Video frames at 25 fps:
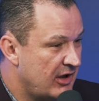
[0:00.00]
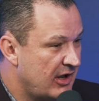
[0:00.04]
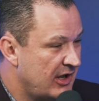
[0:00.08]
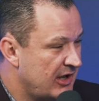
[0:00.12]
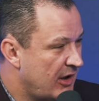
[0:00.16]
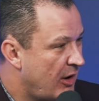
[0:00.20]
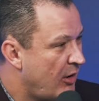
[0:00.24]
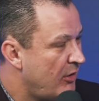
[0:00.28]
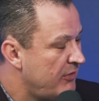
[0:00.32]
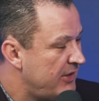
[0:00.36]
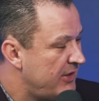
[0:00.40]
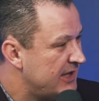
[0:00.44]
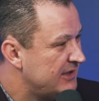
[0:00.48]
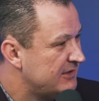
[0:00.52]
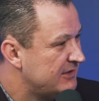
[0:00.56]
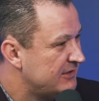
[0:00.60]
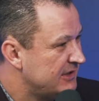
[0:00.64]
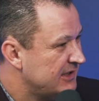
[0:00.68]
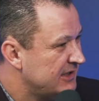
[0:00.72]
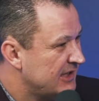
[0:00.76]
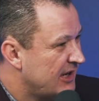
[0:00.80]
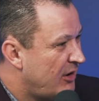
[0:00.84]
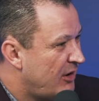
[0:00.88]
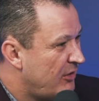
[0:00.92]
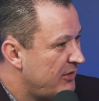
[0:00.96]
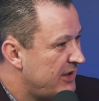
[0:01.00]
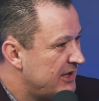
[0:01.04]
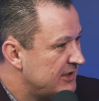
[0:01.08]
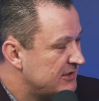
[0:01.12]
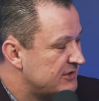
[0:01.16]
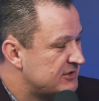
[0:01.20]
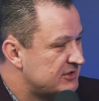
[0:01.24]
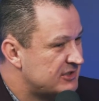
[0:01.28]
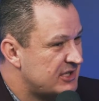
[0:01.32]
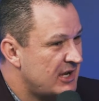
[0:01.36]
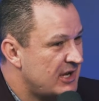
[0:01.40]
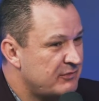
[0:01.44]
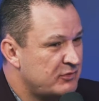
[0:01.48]
all that
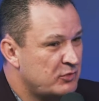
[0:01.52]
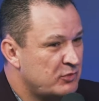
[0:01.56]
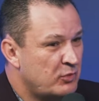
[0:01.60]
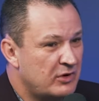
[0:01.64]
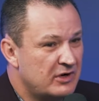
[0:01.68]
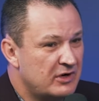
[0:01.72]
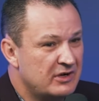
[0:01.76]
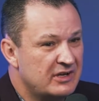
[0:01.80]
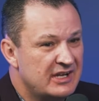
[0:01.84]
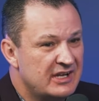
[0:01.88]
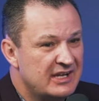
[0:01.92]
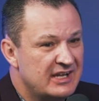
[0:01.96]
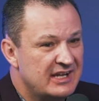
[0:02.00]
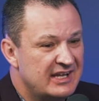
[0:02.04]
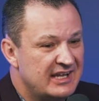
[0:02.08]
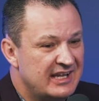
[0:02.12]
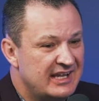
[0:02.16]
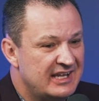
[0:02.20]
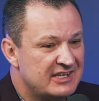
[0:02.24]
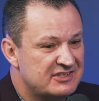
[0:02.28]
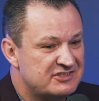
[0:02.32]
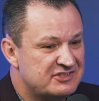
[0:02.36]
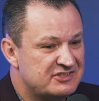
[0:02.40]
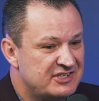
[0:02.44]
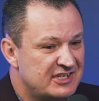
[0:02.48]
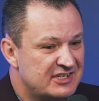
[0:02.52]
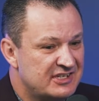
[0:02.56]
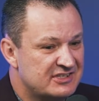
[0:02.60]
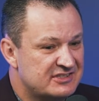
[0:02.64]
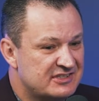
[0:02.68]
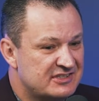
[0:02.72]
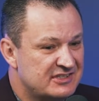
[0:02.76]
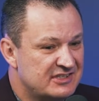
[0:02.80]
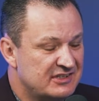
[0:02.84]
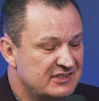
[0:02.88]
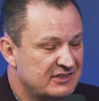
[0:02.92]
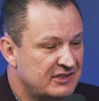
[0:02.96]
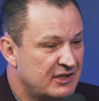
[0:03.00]
stuff to where it's
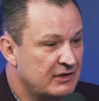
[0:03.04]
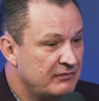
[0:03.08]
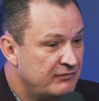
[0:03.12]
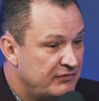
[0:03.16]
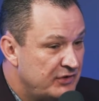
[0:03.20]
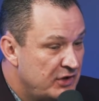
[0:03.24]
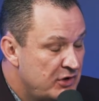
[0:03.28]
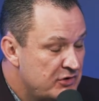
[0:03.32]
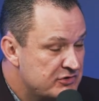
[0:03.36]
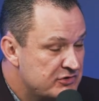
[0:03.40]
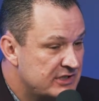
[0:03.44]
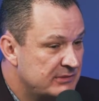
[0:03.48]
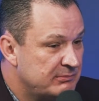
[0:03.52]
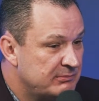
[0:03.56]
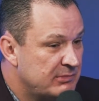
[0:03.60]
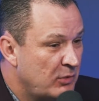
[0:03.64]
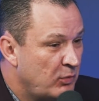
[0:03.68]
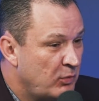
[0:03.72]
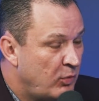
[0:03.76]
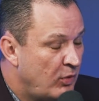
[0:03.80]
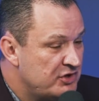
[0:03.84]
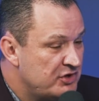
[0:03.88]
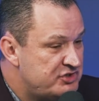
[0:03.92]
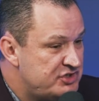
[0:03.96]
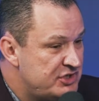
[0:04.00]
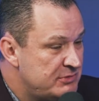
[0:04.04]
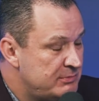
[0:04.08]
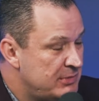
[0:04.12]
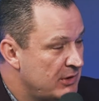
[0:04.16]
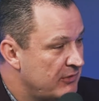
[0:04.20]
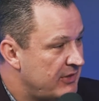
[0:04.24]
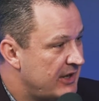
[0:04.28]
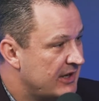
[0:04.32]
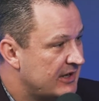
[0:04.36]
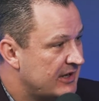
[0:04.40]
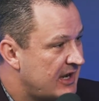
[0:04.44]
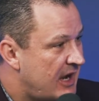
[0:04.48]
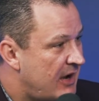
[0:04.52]
just confusing. But once you build
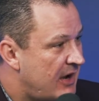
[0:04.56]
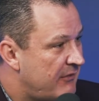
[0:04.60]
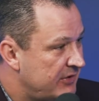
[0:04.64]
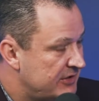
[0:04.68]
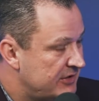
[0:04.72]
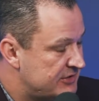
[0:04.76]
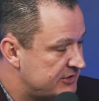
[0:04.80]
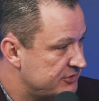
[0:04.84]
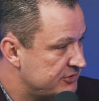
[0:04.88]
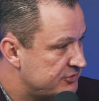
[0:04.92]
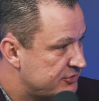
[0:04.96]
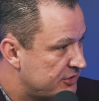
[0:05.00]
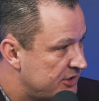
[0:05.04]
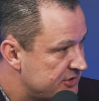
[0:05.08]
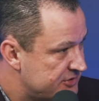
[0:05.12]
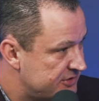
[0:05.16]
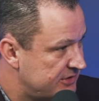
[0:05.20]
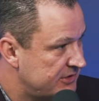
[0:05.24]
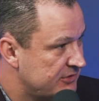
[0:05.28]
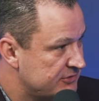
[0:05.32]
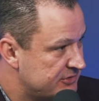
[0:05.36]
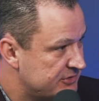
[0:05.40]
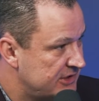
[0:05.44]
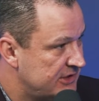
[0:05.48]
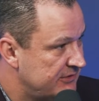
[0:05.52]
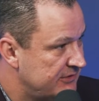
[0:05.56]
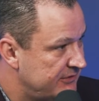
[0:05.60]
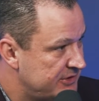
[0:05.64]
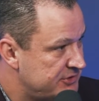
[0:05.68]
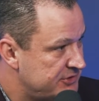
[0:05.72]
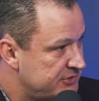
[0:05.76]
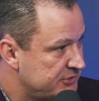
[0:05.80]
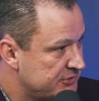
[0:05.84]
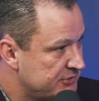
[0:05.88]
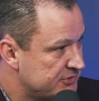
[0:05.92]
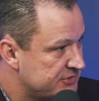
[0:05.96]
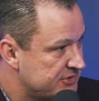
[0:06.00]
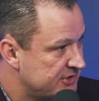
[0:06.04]
that confidence and trust in those
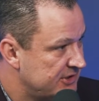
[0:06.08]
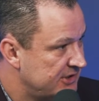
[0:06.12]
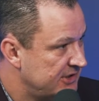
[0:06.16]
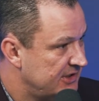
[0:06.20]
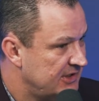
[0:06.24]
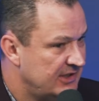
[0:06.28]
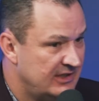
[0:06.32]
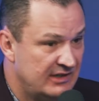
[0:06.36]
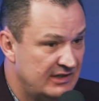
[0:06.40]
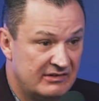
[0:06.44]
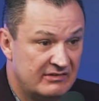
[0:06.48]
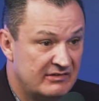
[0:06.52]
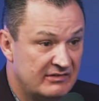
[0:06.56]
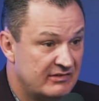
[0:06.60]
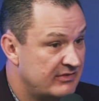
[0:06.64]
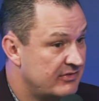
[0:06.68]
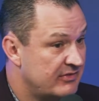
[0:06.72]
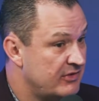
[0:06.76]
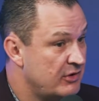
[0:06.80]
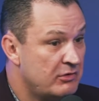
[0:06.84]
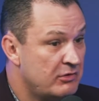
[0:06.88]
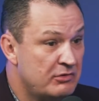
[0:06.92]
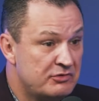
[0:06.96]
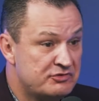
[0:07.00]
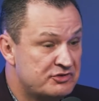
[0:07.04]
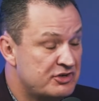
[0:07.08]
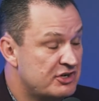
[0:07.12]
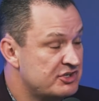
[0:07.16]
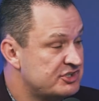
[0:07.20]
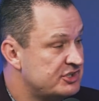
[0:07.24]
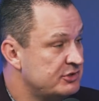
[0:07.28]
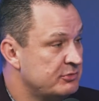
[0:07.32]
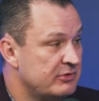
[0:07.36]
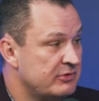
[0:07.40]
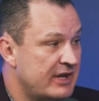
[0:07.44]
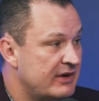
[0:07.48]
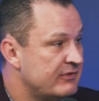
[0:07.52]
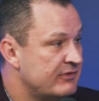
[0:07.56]
individuals, they're going to trust
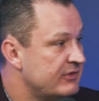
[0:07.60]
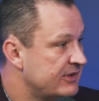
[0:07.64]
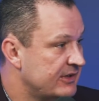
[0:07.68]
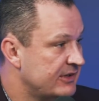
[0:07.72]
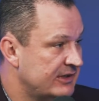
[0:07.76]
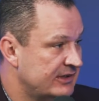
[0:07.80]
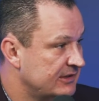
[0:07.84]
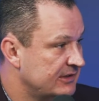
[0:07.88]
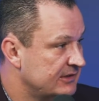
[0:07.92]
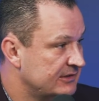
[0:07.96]
you with everything.